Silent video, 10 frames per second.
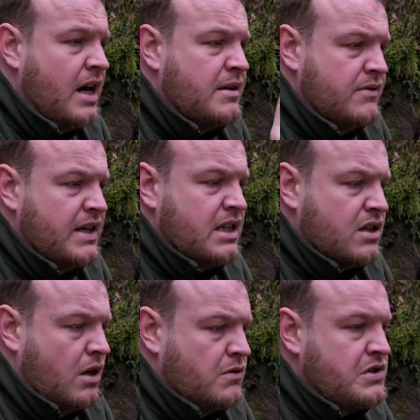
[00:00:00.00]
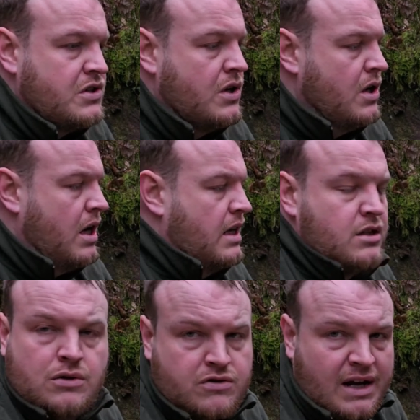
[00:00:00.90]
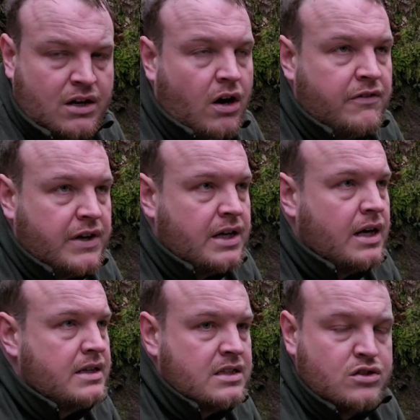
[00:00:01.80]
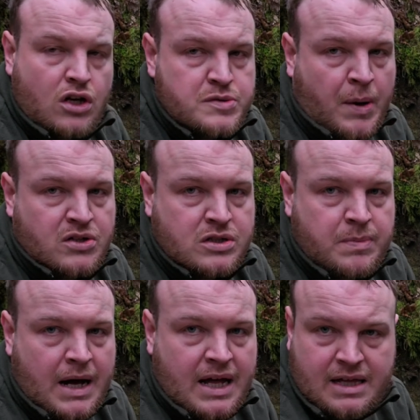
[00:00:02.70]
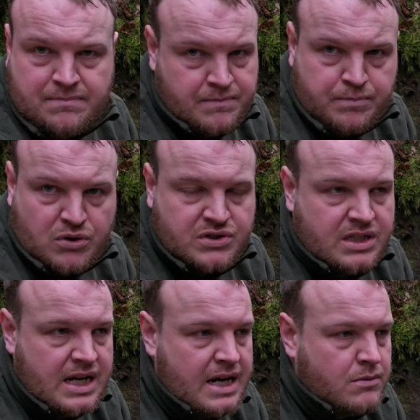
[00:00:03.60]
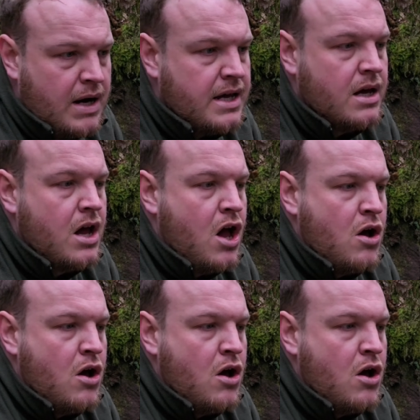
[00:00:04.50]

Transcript: Uh, they're really close and they do great coffee. This is not sponsored by Buxton in any way.